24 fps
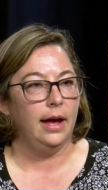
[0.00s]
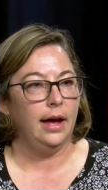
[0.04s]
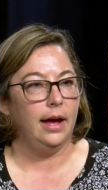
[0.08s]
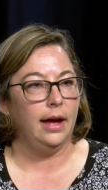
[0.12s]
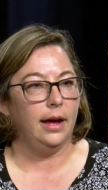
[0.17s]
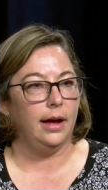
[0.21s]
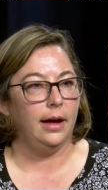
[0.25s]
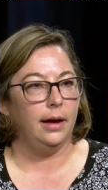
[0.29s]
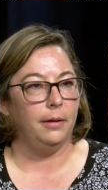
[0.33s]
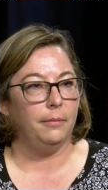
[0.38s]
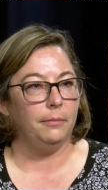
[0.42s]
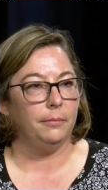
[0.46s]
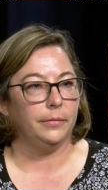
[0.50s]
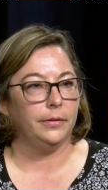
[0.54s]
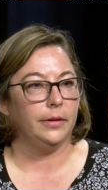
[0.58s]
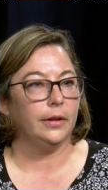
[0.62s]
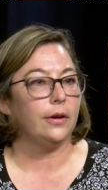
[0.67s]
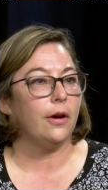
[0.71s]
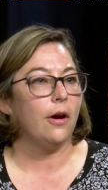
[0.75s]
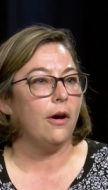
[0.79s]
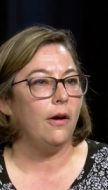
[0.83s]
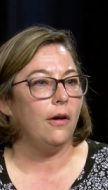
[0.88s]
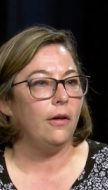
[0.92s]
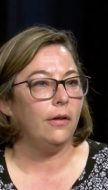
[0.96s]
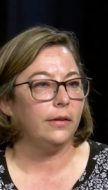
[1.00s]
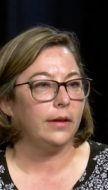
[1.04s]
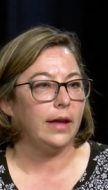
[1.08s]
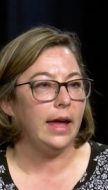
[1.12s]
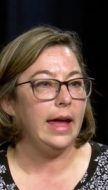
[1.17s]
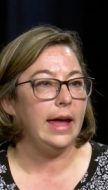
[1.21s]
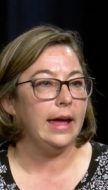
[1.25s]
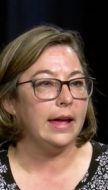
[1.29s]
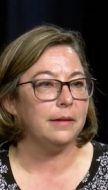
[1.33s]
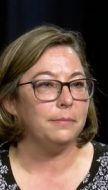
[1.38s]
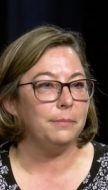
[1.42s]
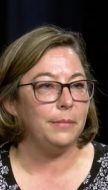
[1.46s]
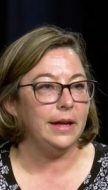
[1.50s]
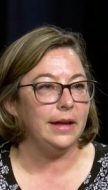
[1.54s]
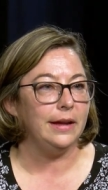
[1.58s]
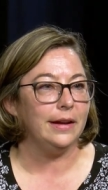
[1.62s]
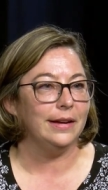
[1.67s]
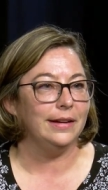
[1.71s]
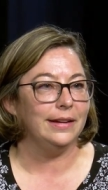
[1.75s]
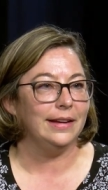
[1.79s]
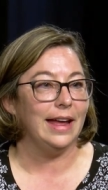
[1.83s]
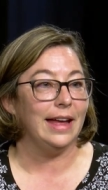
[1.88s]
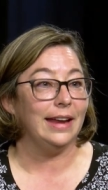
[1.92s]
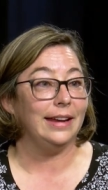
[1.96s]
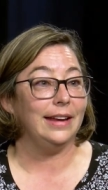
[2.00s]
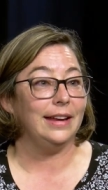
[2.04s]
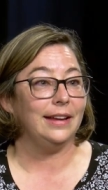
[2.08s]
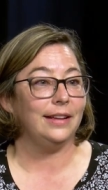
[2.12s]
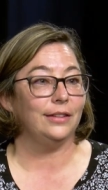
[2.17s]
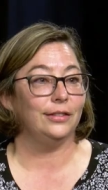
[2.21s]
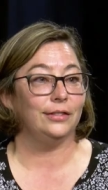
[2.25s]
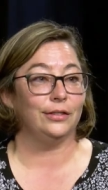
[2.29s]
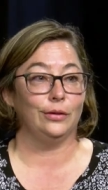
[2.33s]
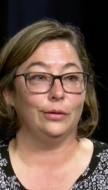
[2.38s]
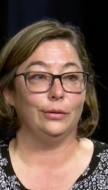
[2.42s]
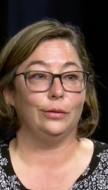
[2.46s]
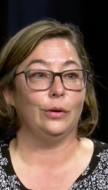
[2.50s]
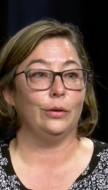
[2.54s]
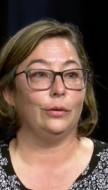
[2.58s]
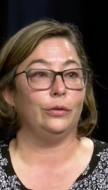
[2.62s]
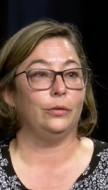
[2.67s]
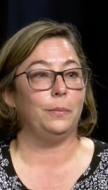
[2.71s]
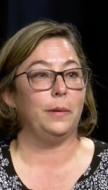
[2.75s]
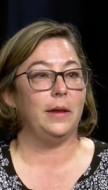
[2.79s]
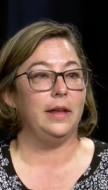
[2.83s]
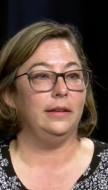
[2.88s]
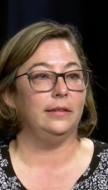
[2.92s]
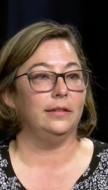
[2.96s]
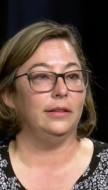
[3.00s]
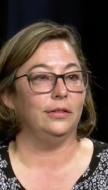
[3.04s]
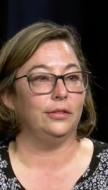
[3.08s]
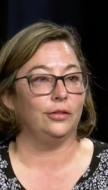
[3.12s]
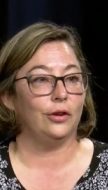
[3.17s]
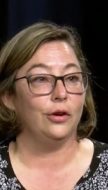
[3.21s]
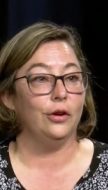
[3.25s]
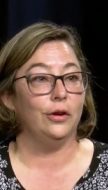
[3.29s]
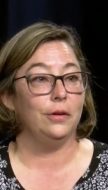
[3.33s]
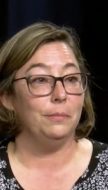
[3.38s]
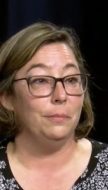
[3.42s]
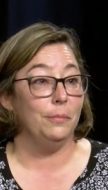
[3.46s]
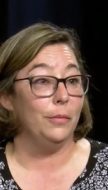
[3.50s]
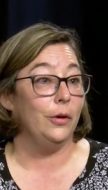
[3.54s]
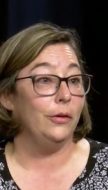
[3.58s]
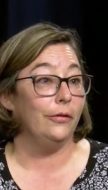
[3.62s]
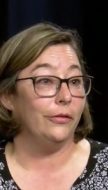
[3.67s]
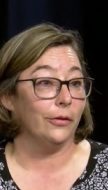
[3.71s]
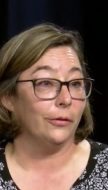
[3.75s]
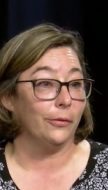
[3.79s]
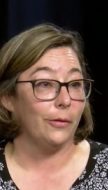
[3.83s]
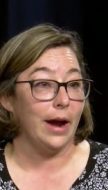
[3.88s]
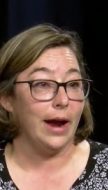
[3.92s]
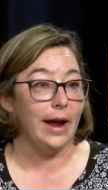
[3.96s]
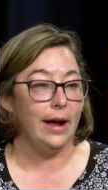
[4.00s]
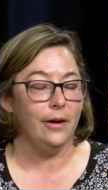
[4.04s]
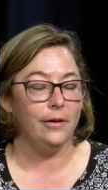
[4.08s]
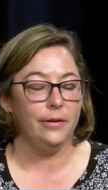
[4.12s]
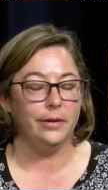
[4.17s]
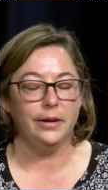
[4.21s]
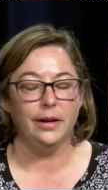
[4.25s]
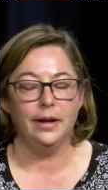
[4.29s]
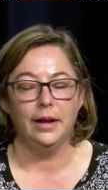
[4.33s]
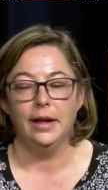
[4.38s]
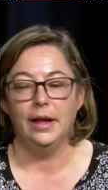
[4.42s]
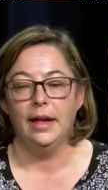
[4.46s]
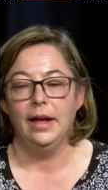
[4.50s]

um, the call can be kinetic, so those pieces could move around.